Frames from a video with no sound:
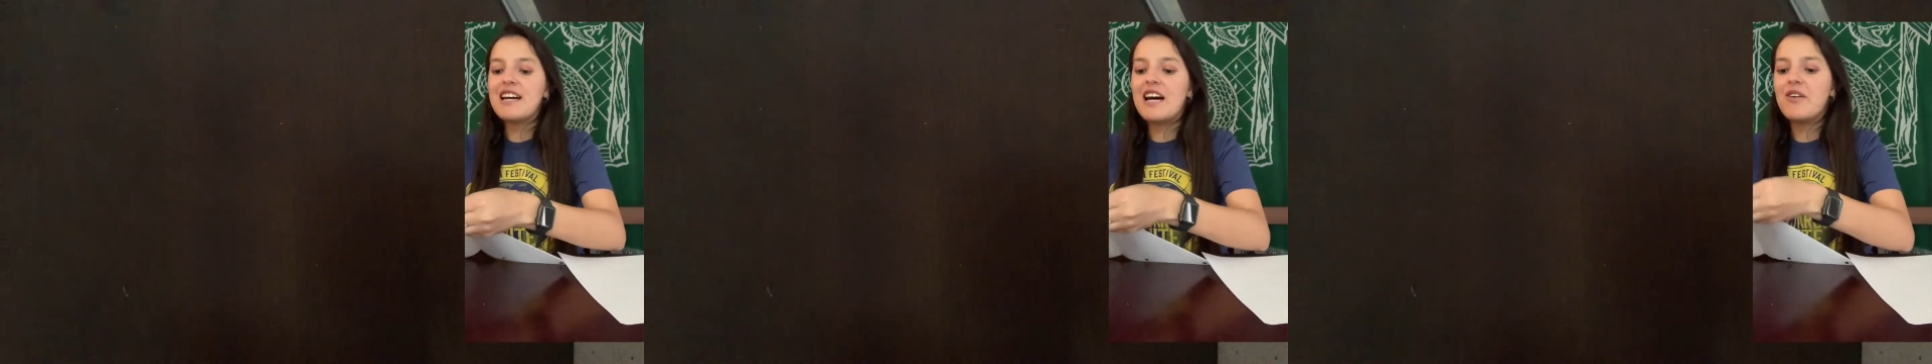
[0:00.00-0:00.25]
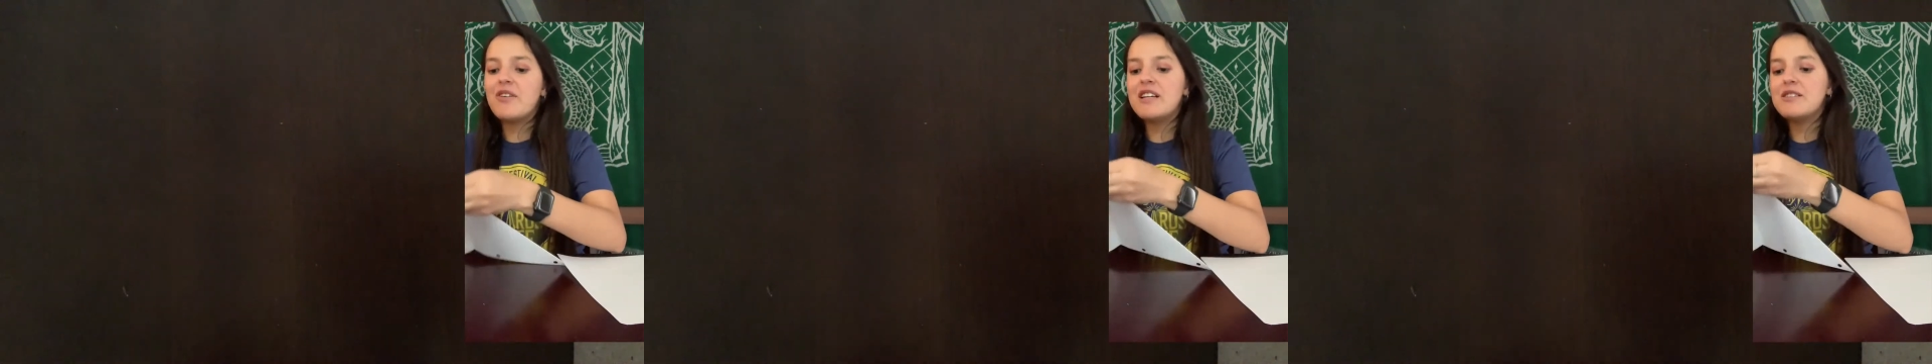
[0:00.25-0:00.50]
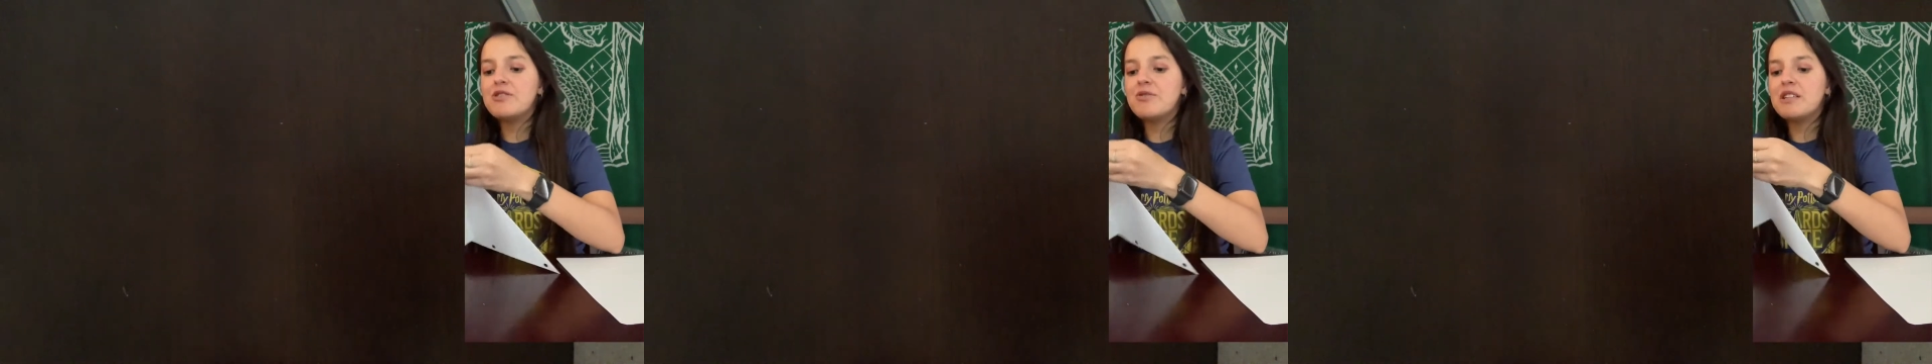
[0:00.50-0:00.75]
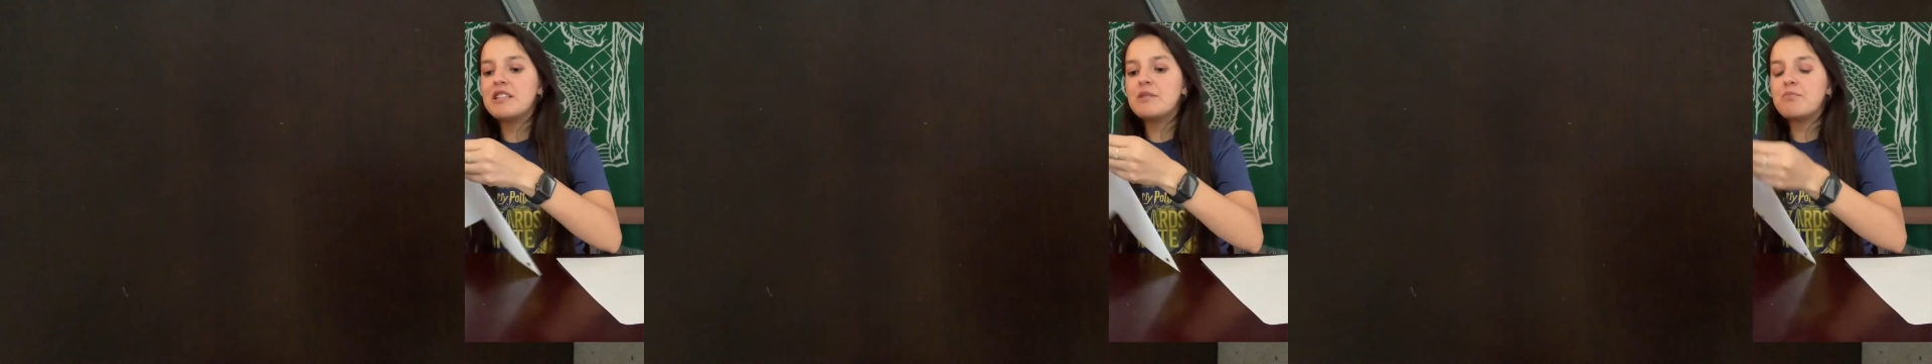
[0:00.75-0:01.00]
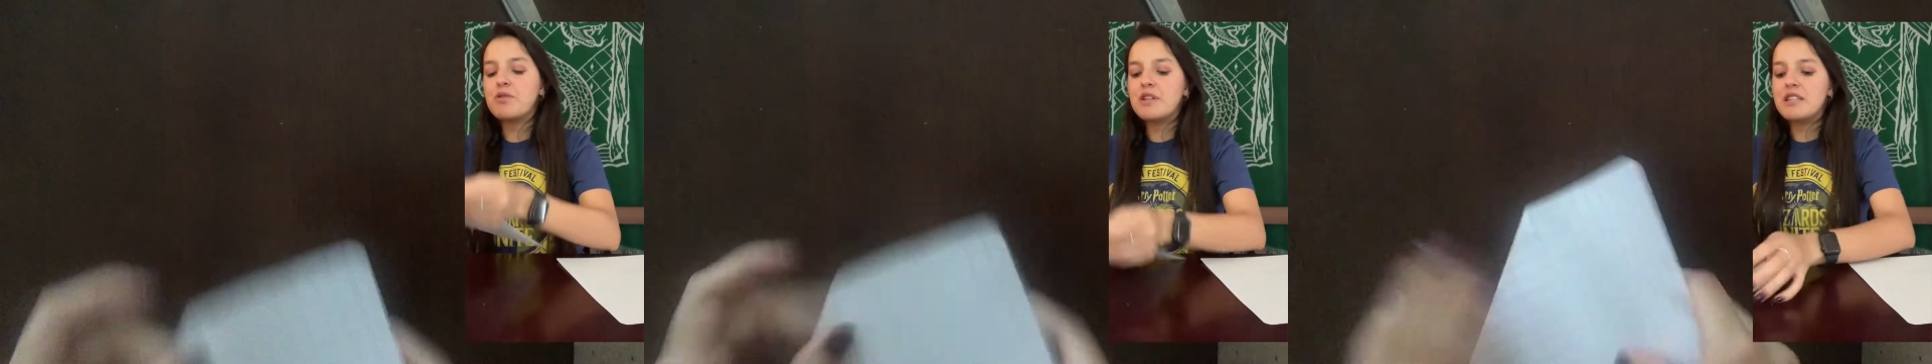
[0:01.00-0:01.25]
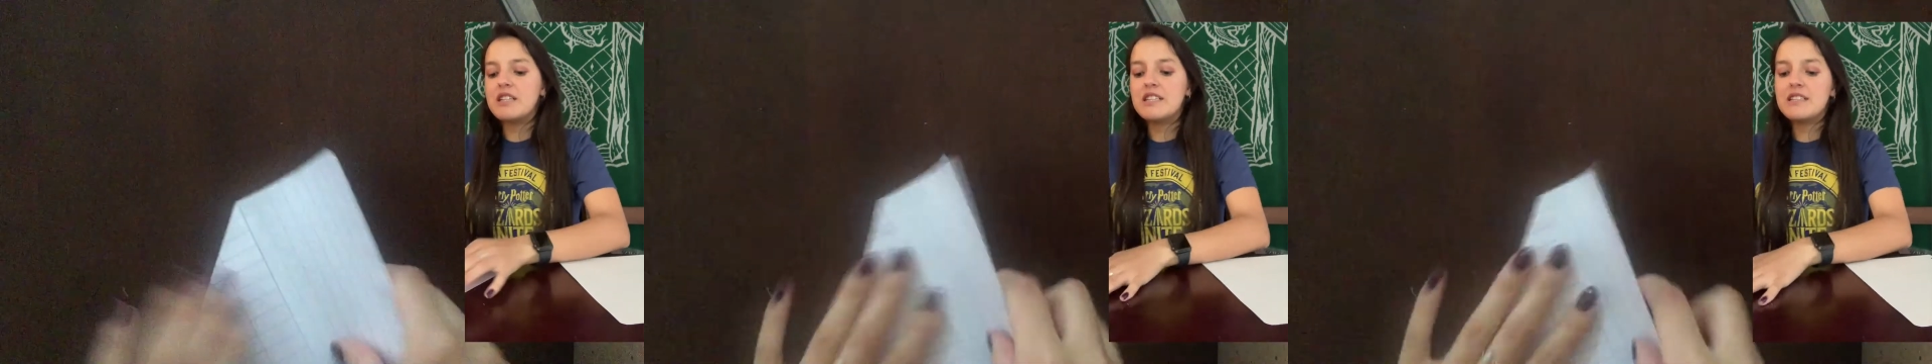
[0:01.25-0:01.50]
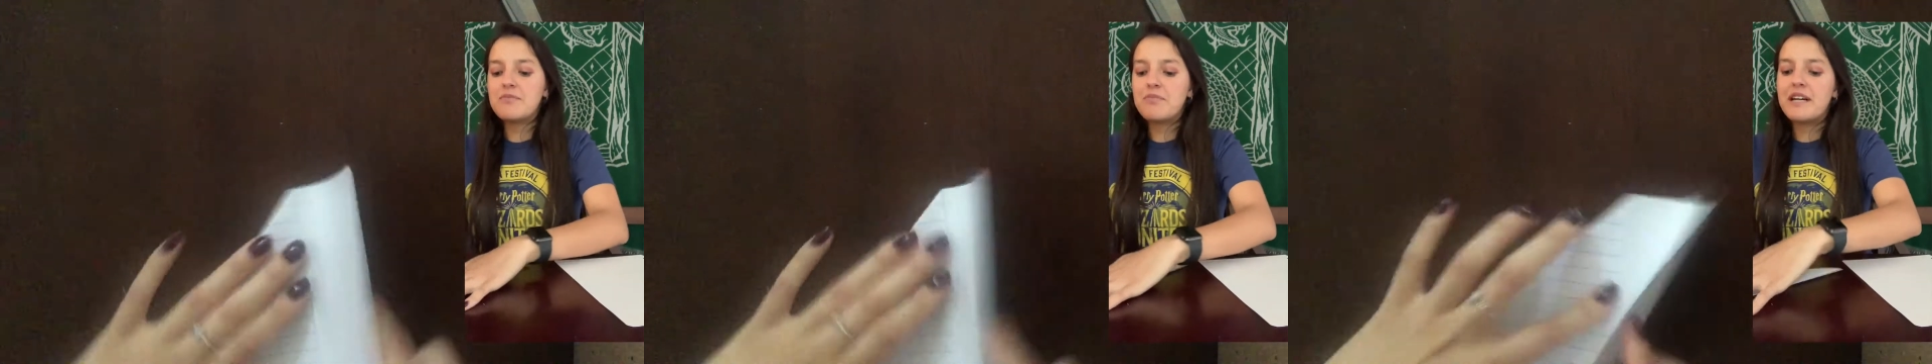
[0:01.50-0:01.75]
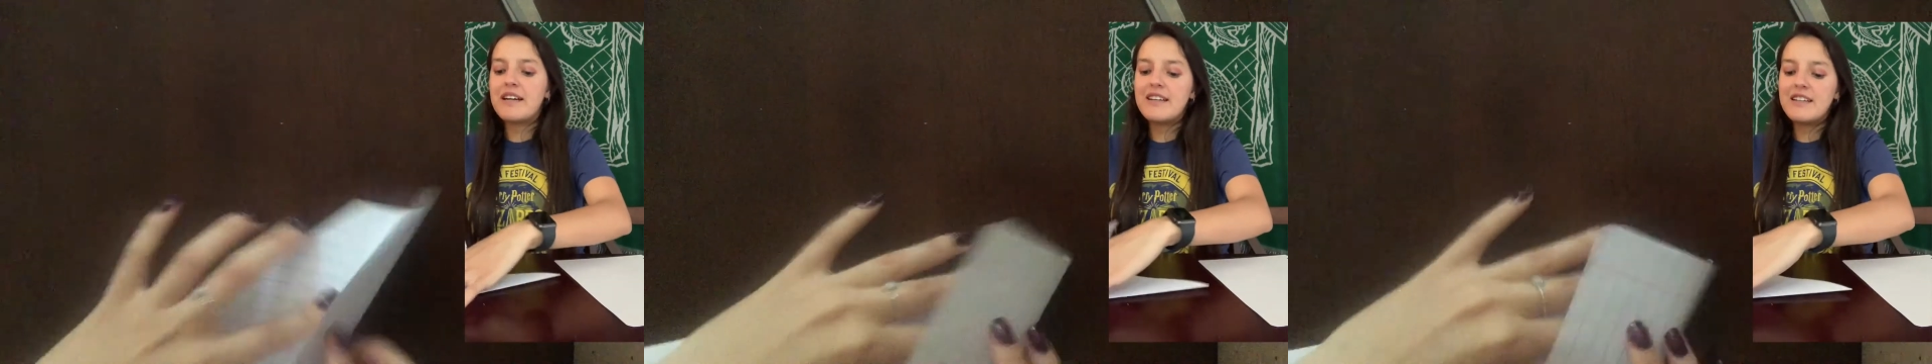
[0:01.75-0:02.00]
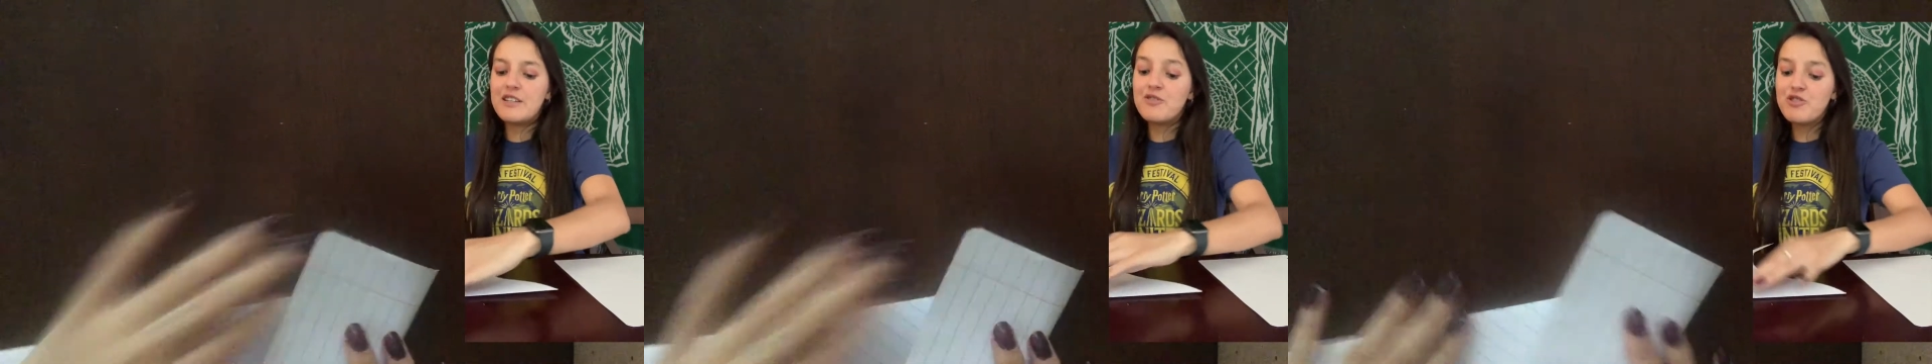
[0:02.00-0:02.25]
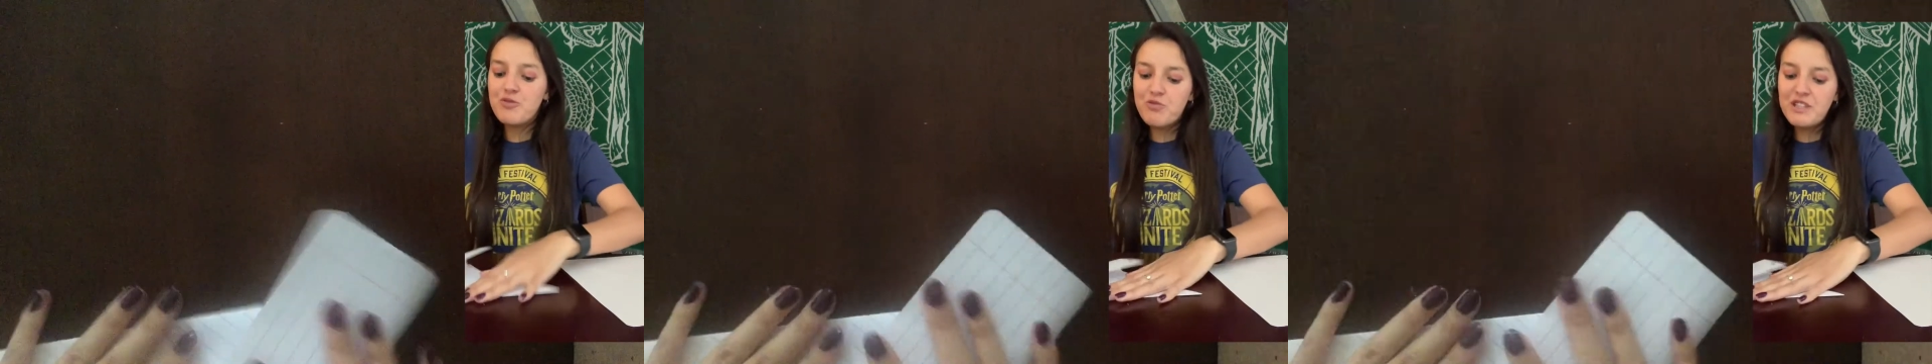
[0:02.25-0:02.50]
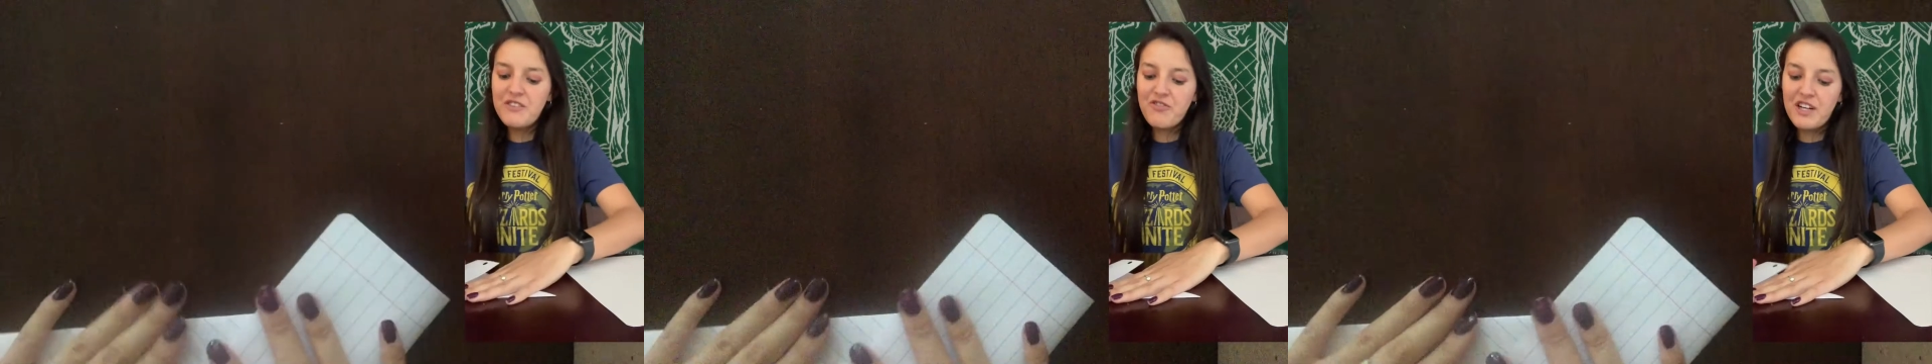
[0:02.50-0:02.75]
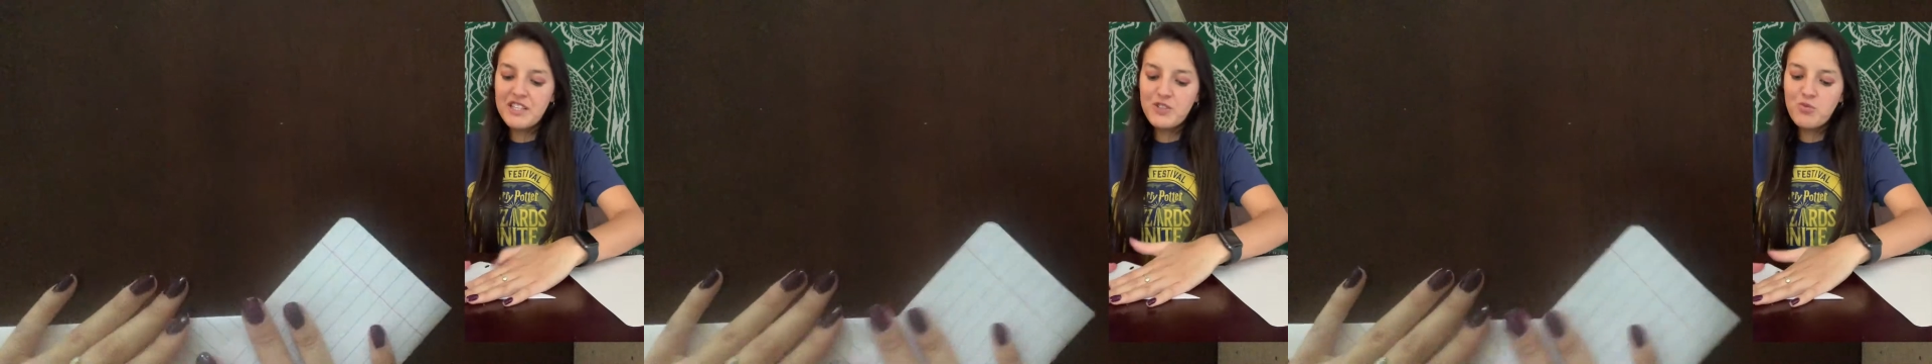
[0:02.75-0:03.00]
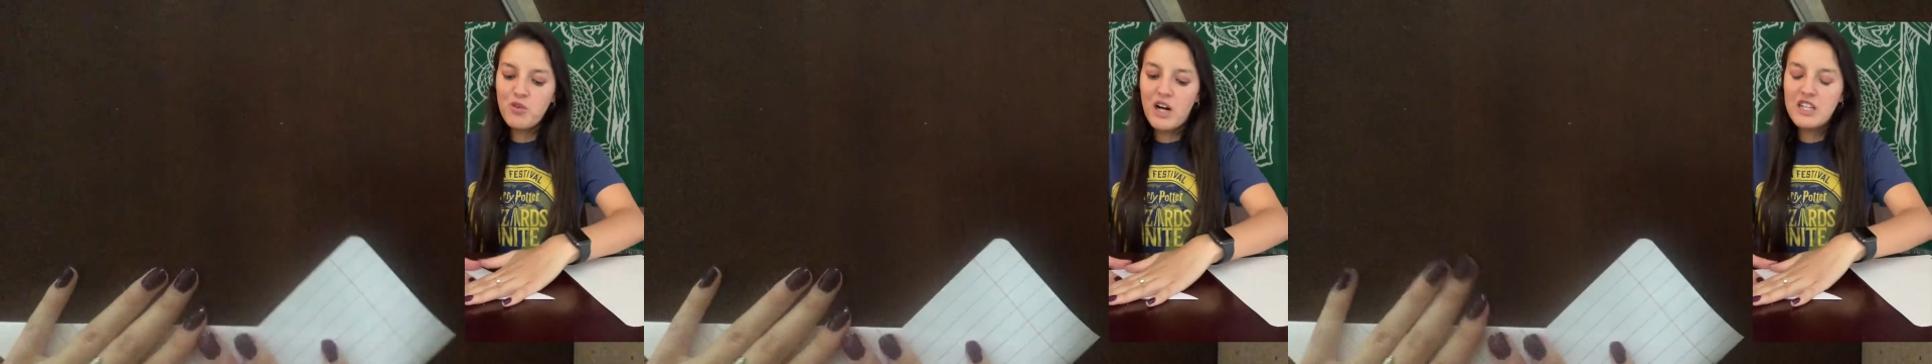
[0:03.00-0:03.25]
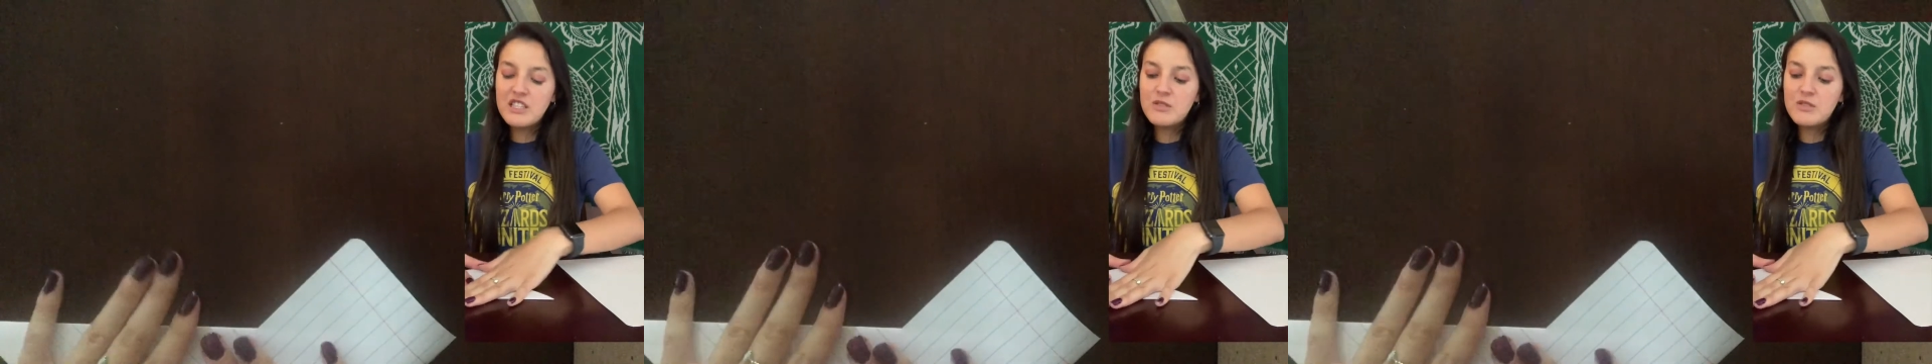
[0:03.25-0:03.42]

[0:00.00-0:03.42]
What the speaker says: I don't want to do any spoilers, but it was pretty fun to watch,